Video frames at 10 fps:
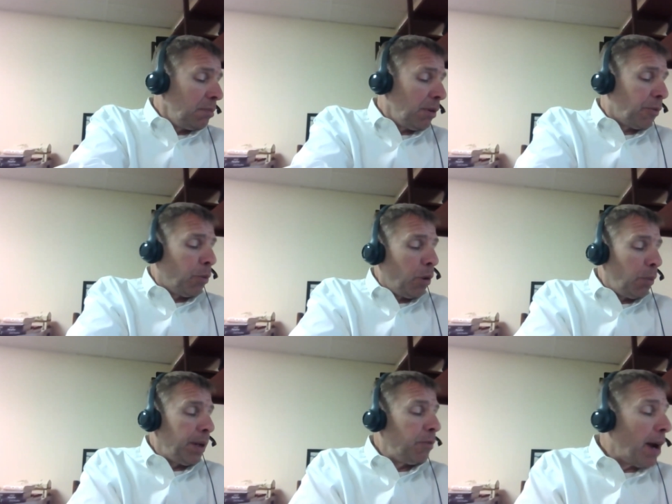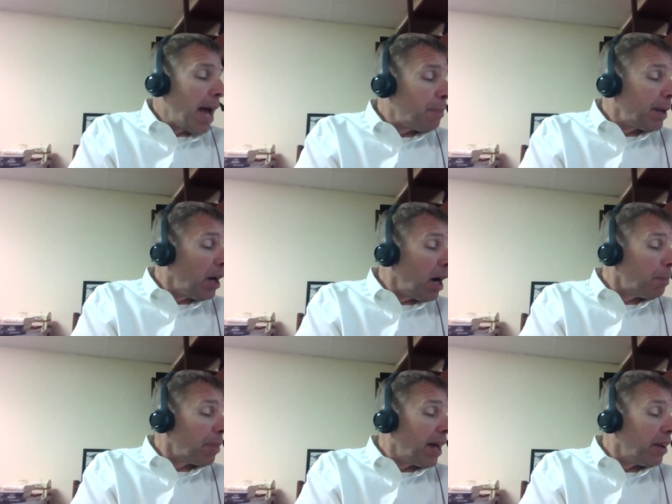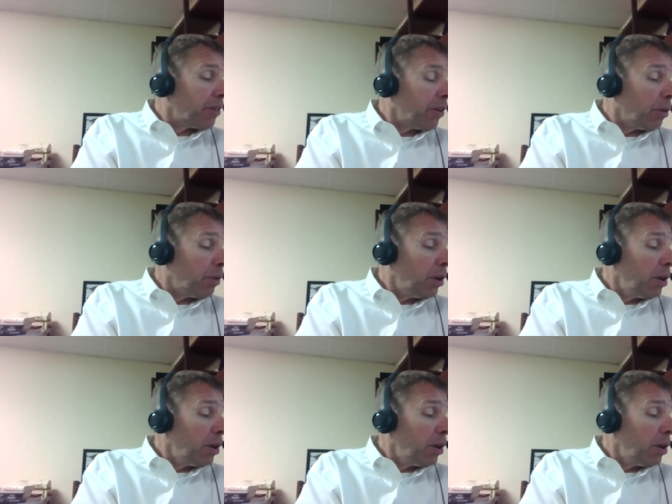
before we wrap it up then too.